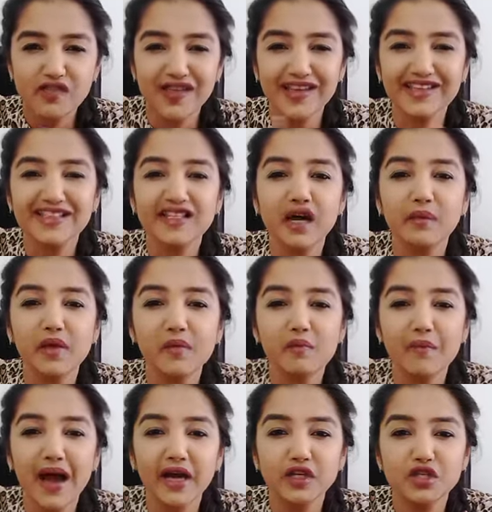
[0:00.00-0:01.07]
things
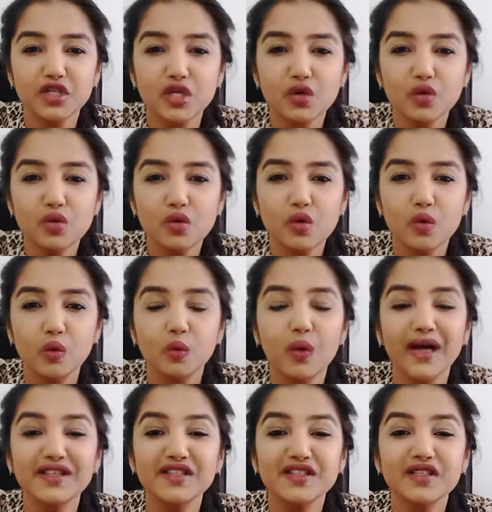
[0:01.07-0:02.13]
coming back to you
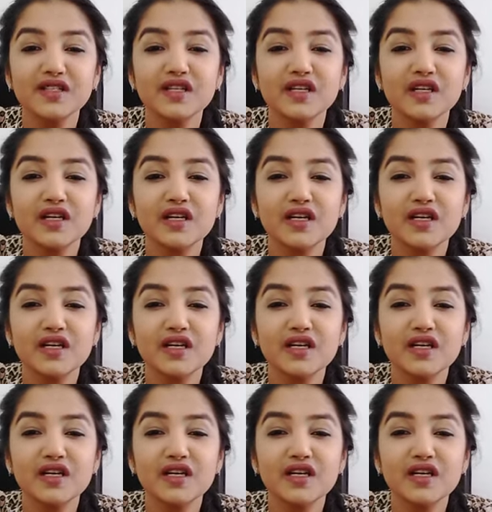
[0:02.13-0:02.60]
once